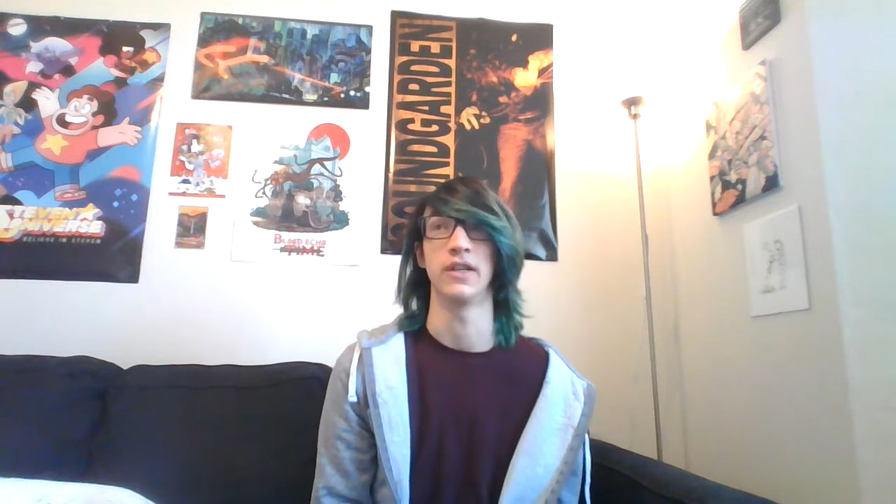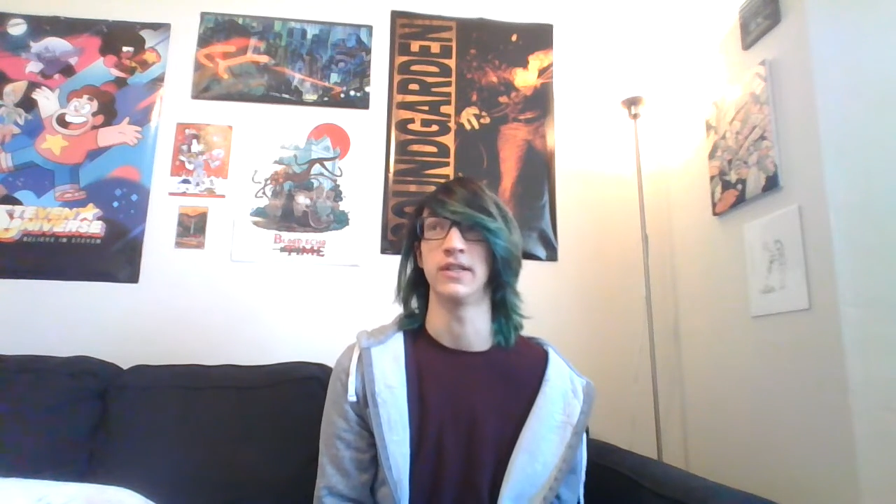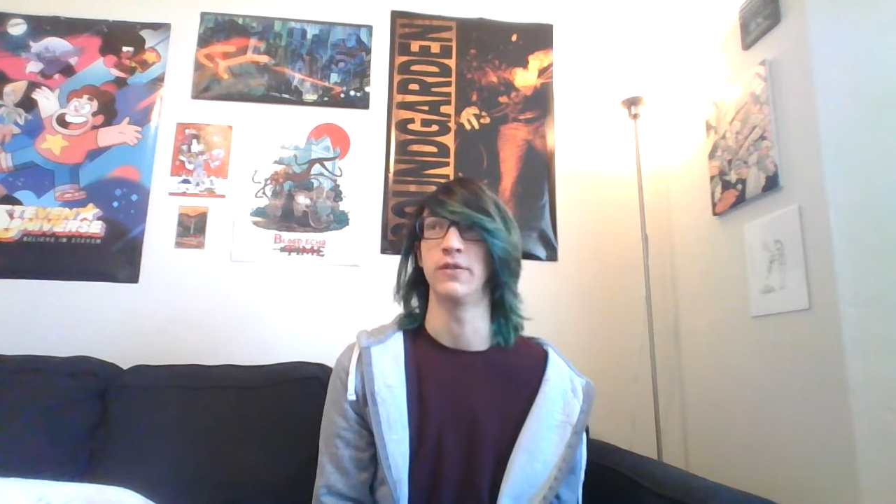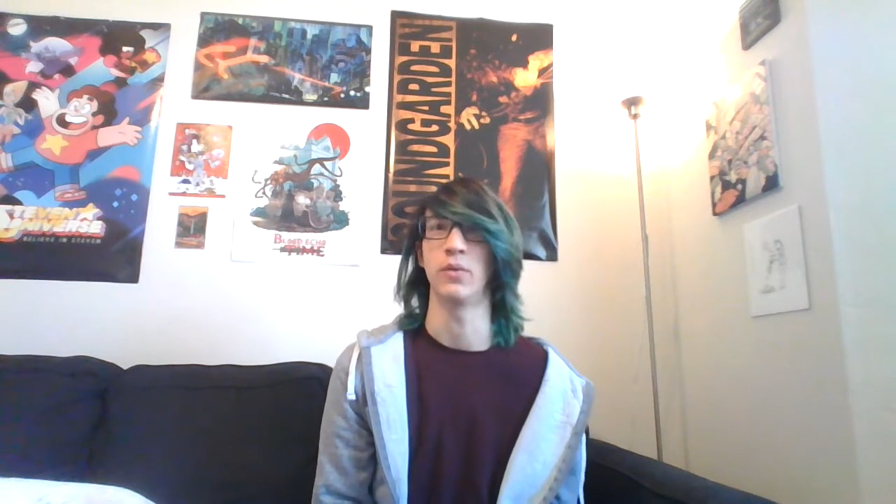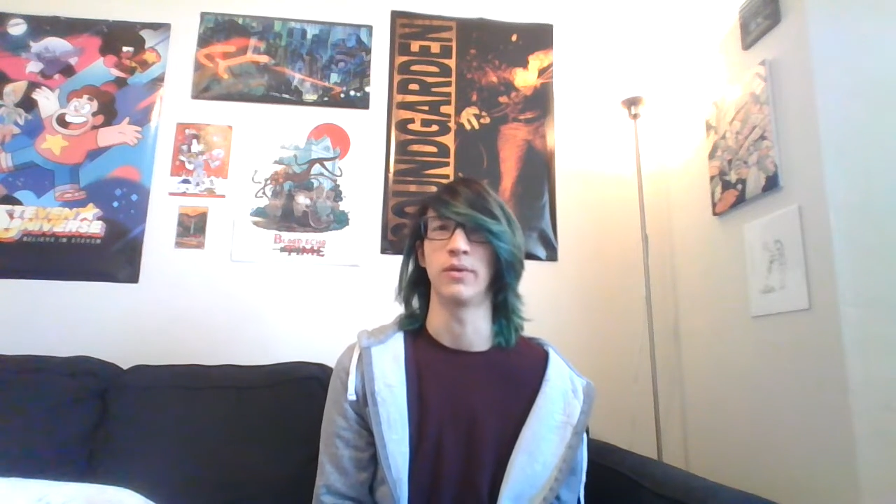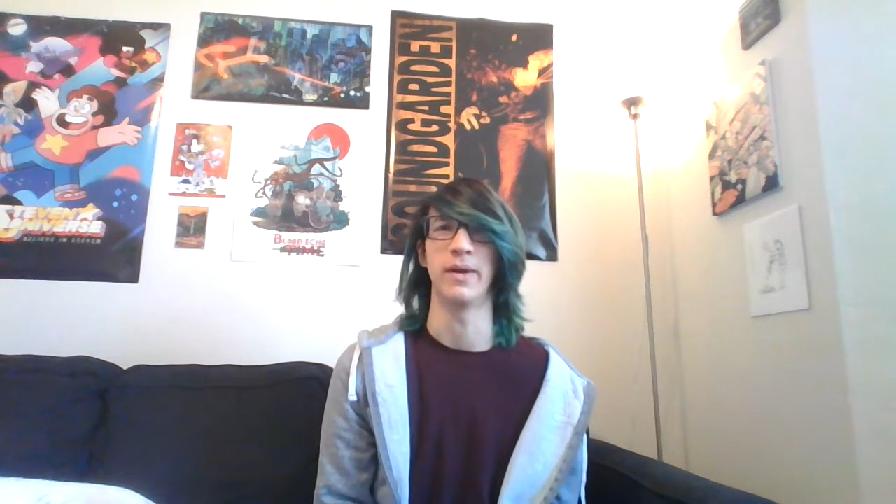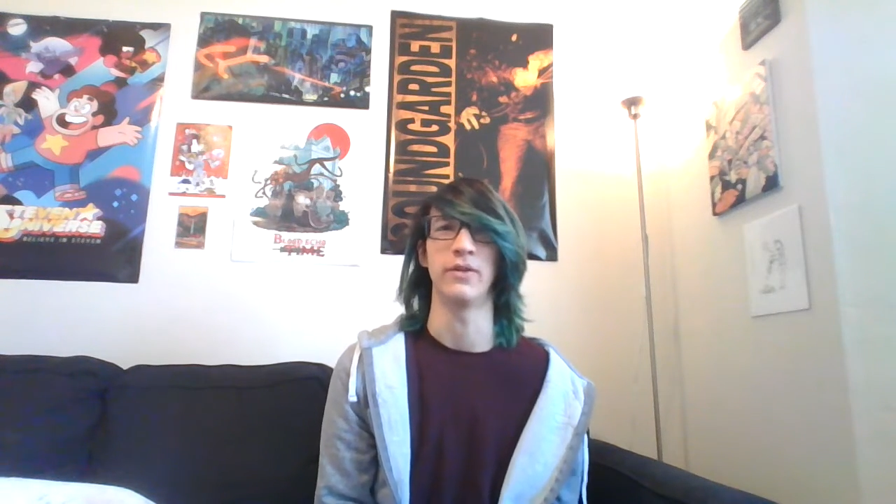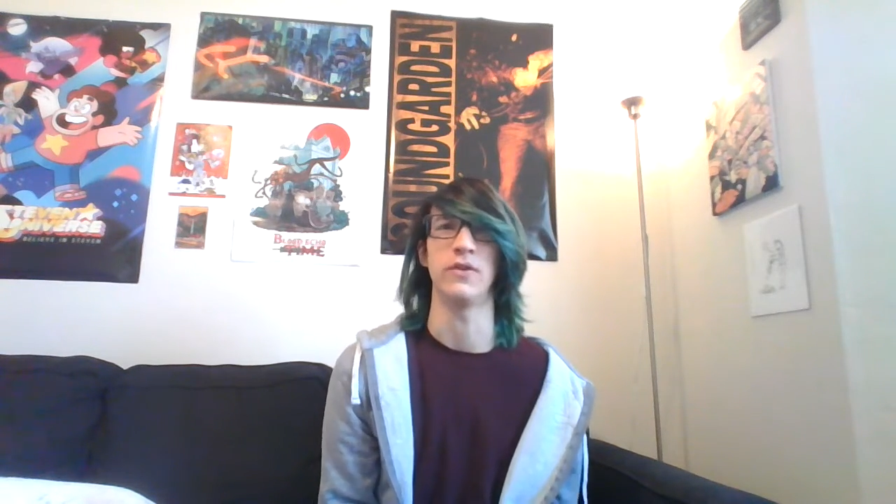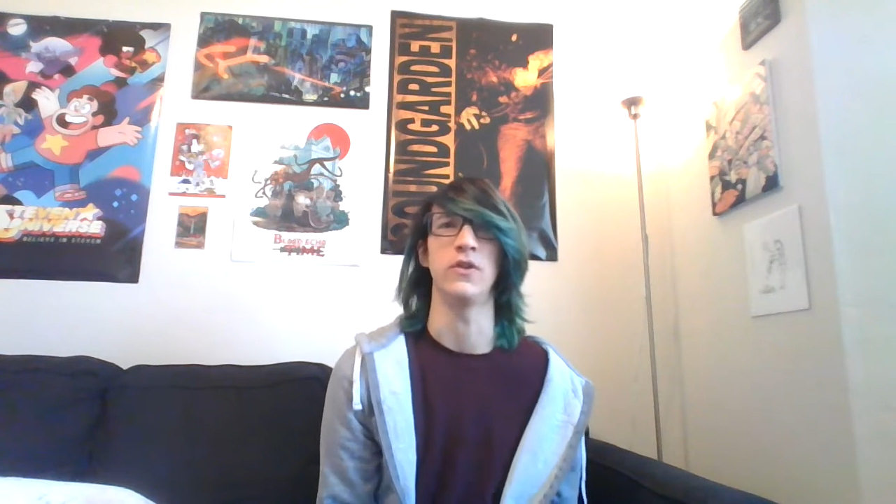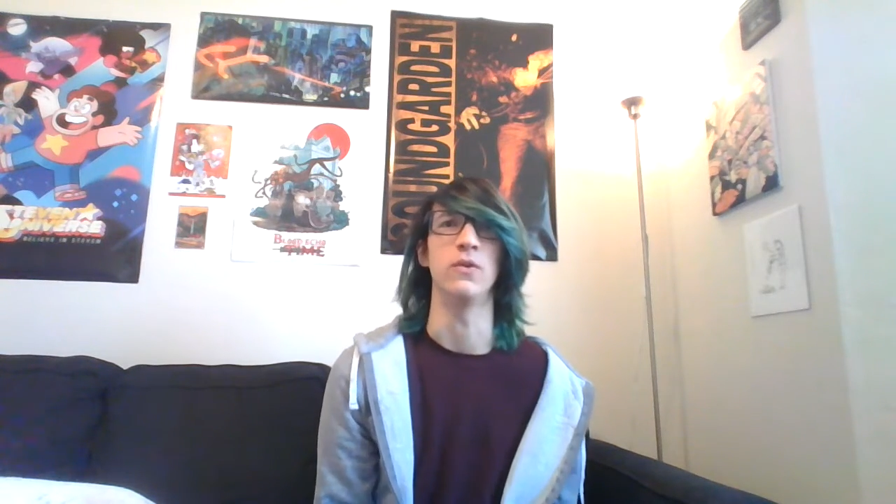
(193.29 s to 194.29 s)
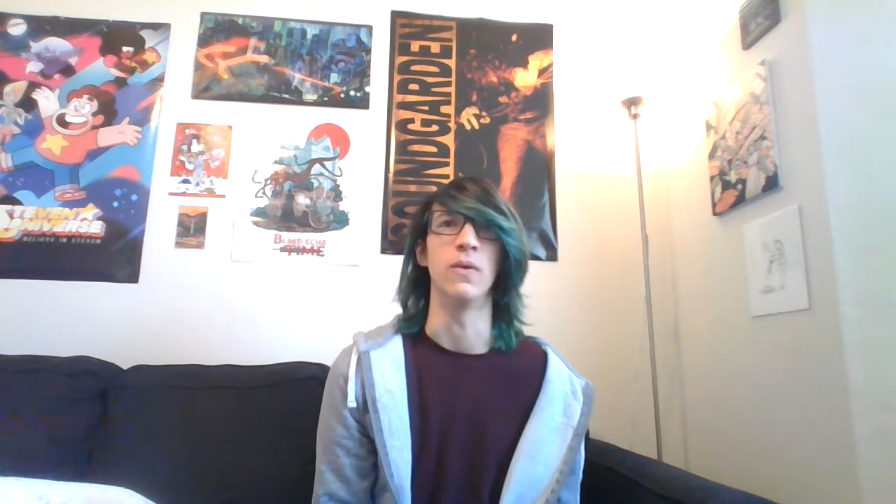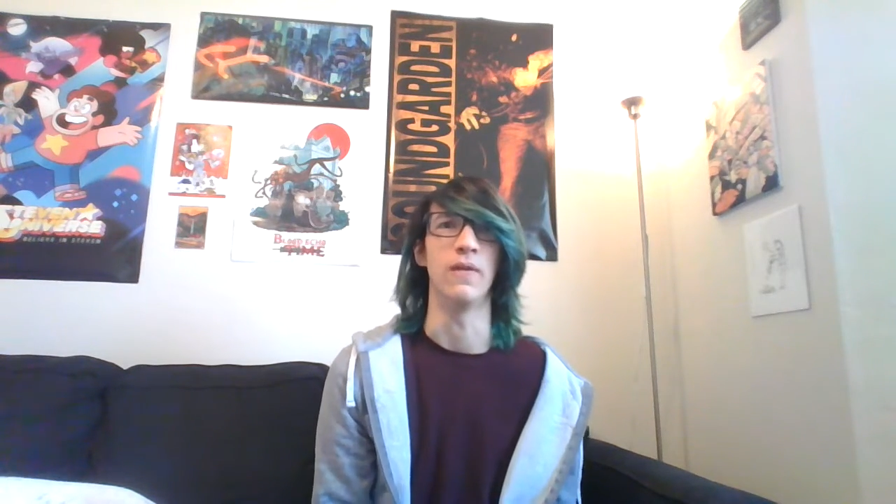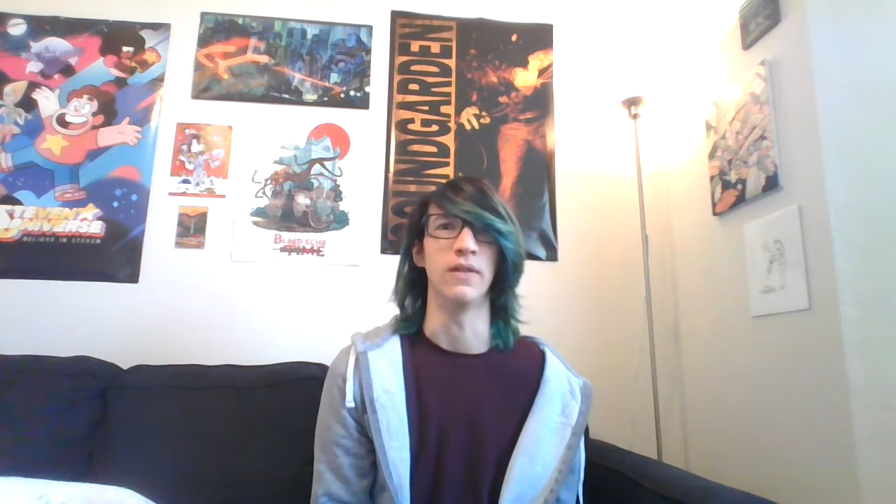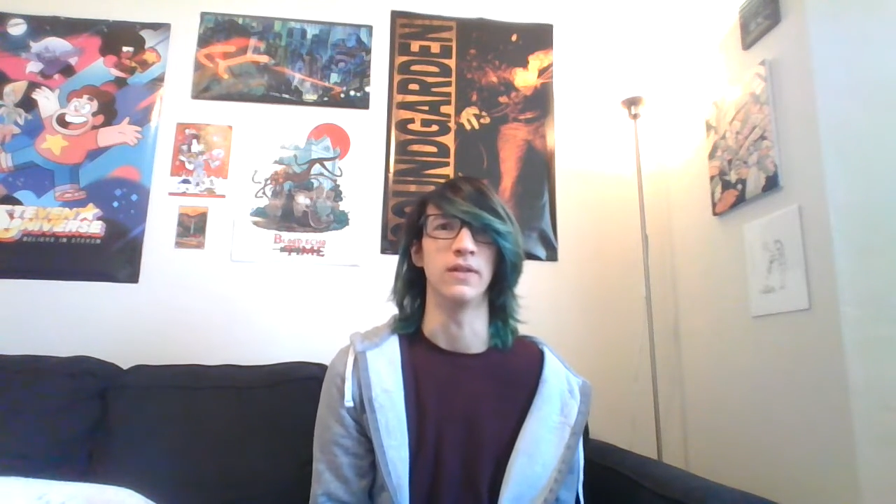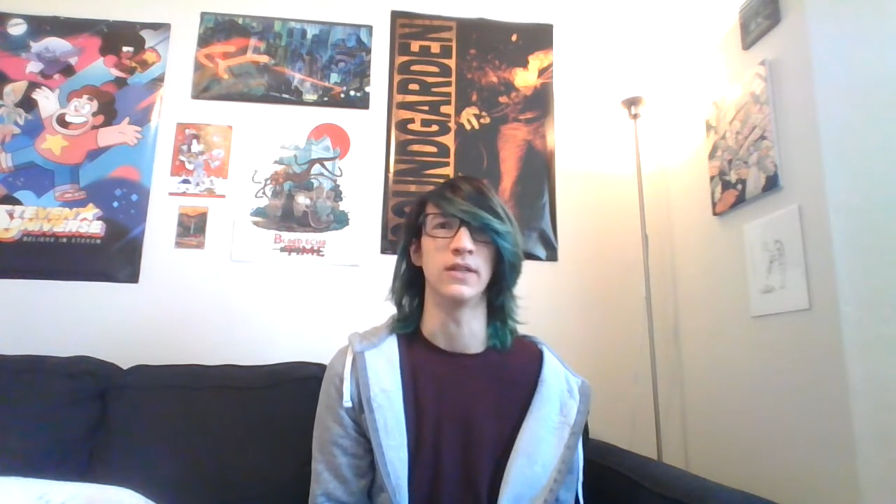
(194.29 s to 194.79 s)
as if it were about you,
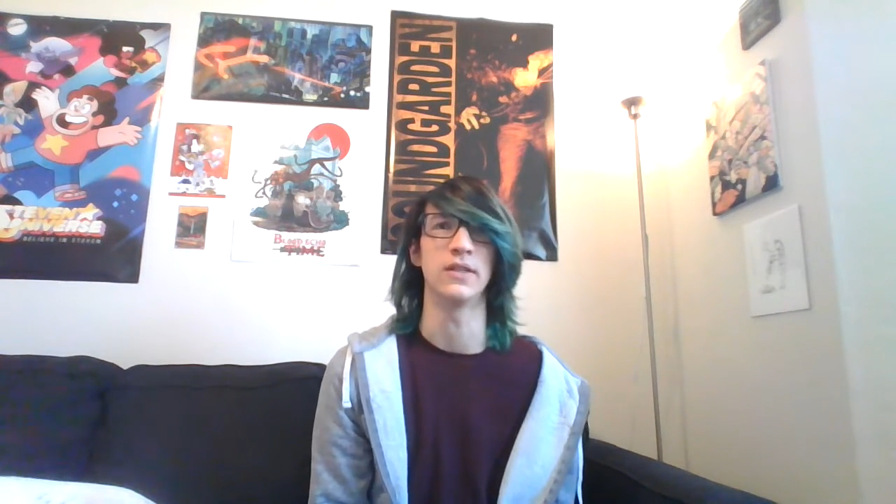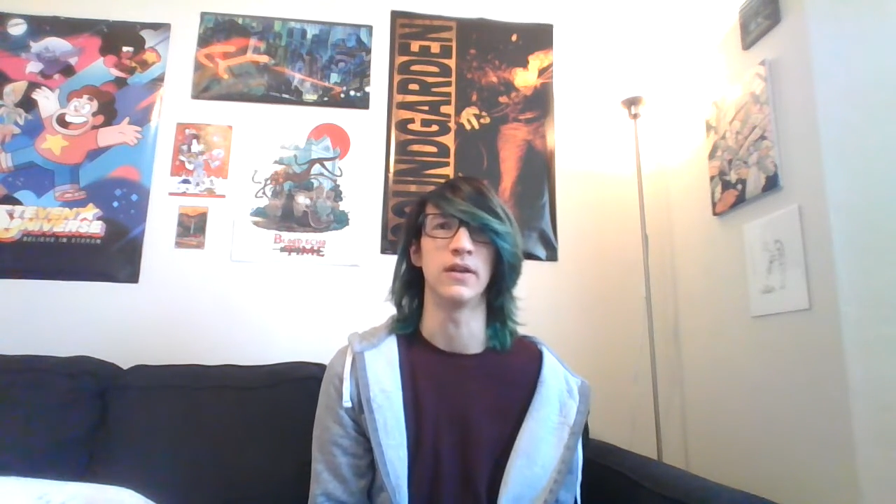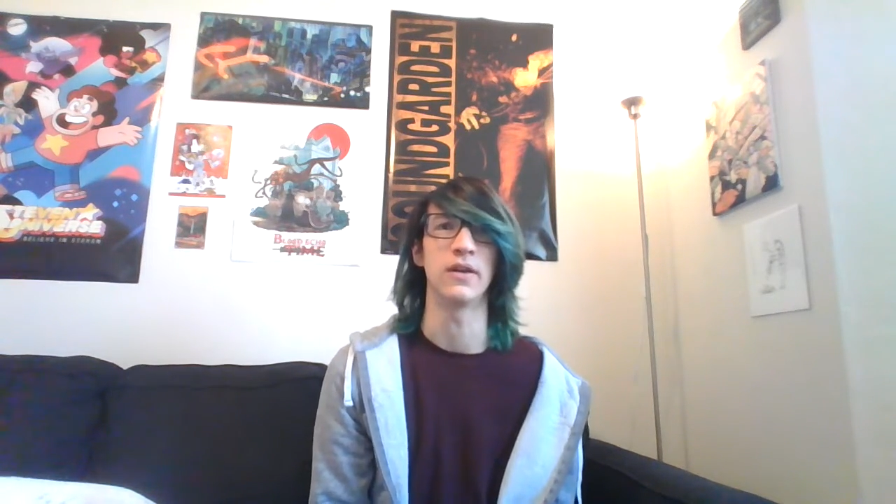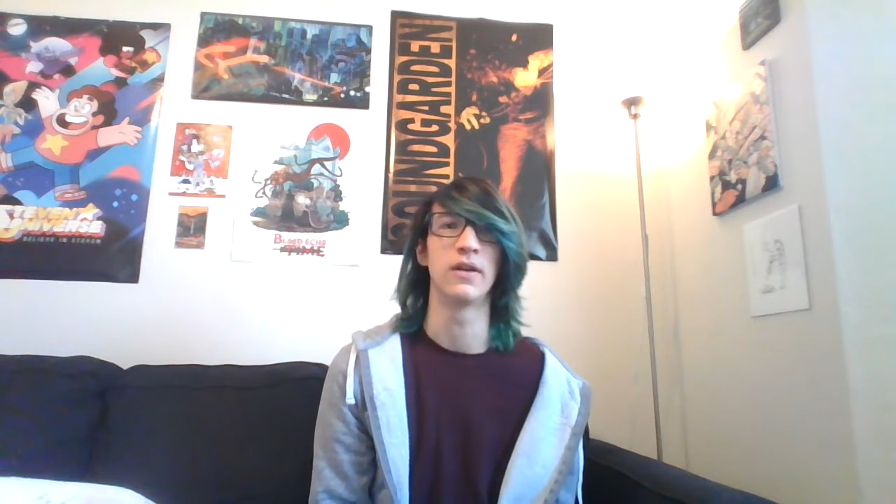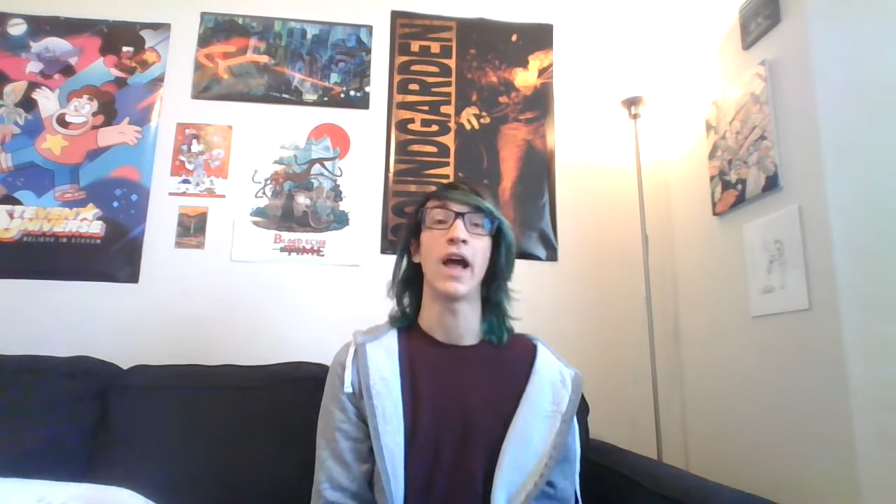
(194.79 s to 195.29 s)
the listener.